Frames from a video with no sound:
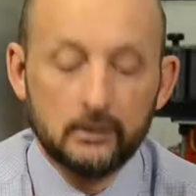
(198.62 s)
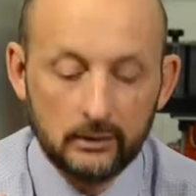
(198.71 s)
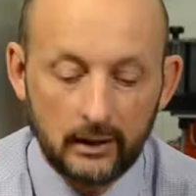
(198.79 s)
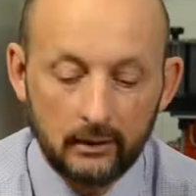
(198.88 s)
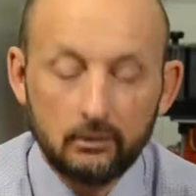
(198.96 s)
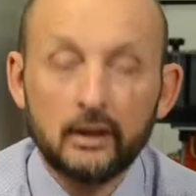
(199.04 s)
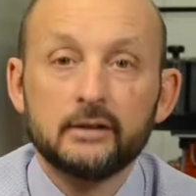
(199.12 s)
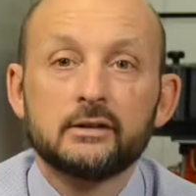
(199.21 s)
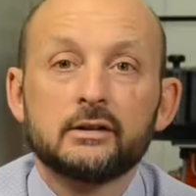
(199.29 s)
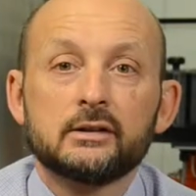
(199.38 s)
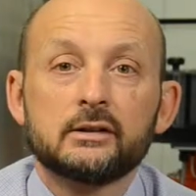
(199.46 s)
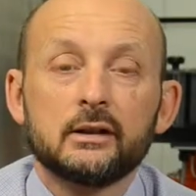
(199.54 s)
Now
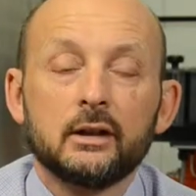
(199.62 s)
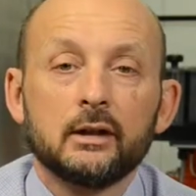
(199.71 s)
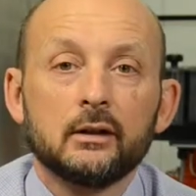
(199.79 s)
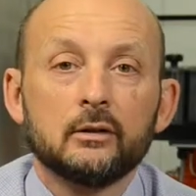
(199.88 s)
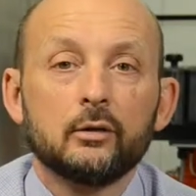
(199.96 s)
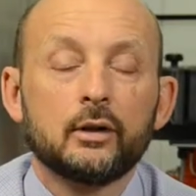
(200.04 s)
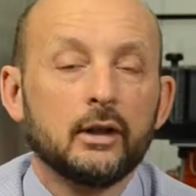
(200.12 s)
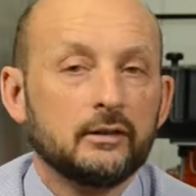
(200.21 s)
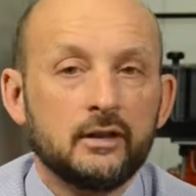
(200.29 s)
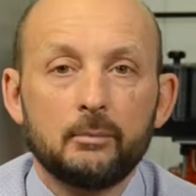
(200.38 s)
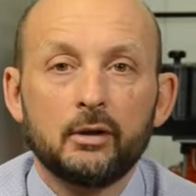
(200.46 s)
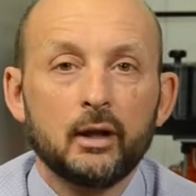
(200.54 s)
let's uh, look at a
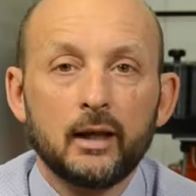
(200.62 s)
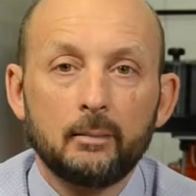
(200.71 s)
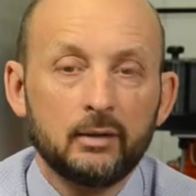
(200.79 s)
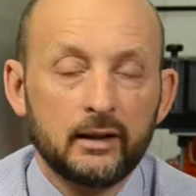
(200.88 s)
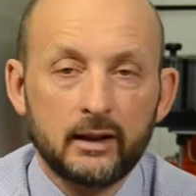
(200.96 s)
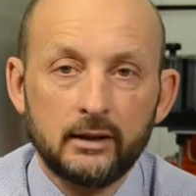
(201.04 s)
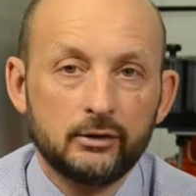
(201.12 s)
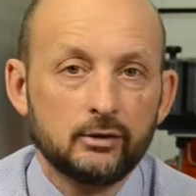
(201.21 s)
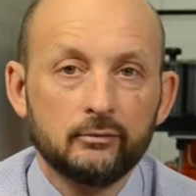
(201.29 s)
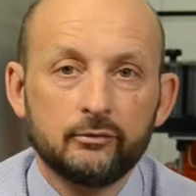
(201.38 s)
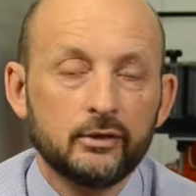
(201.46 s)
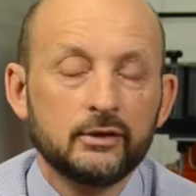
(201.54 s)
typical
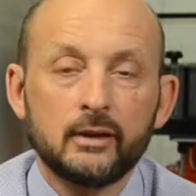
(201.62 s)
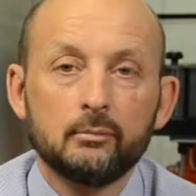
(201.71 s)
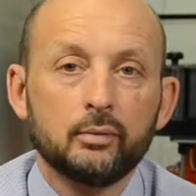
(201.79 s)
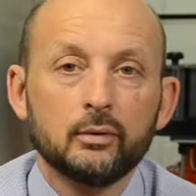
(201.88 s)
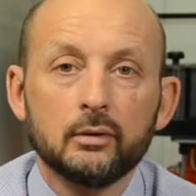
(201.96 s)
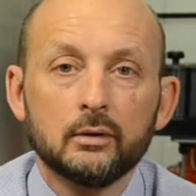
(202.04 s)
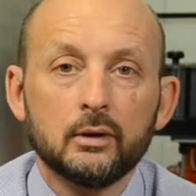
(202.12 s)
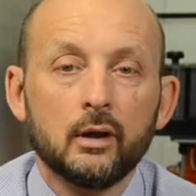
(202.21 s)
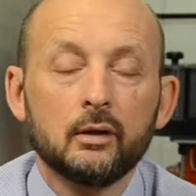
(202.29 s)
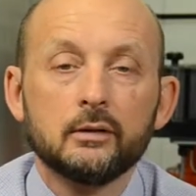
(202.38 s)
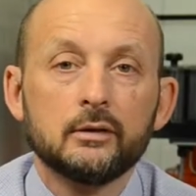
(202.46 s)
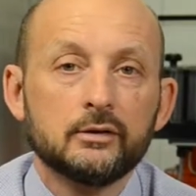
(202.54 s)
application, for example
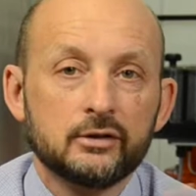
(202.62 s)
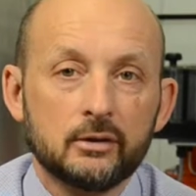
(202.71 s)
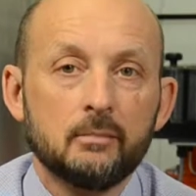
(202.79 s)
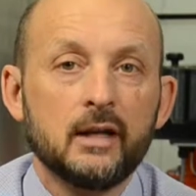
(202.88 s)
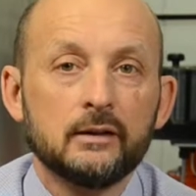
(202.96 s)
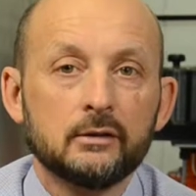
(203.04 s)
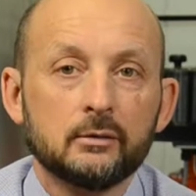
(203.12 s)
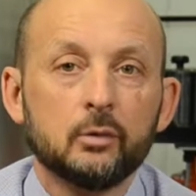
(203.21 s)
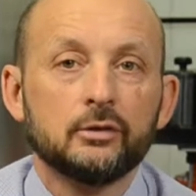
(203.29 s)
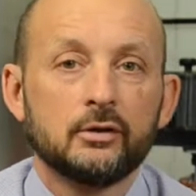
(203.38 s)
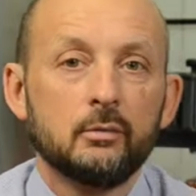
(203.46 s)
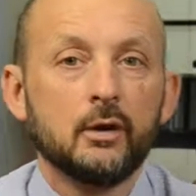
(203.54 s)
on cement.
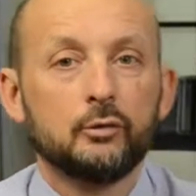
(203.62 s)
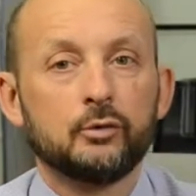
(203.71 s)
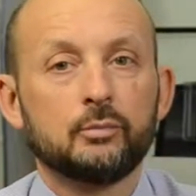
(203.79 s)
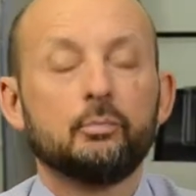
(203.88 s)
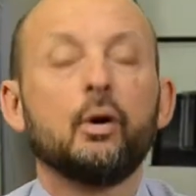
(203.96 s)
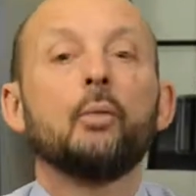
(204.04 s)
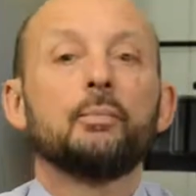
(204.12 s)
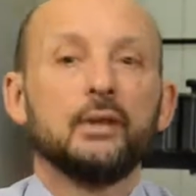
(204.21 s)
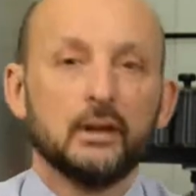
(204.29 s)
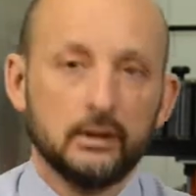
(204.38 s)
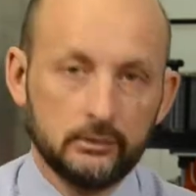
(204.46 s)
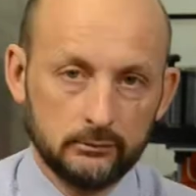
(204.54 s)
What's the most
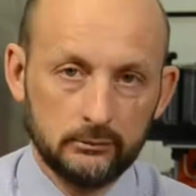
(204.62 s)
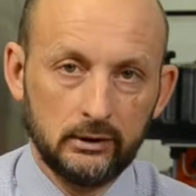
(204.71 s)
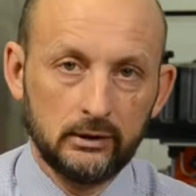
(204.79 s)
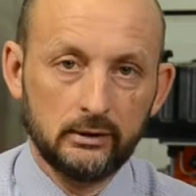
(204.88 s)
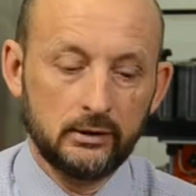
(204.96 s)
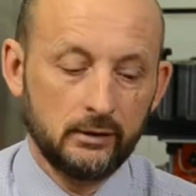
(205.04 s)
popular uh,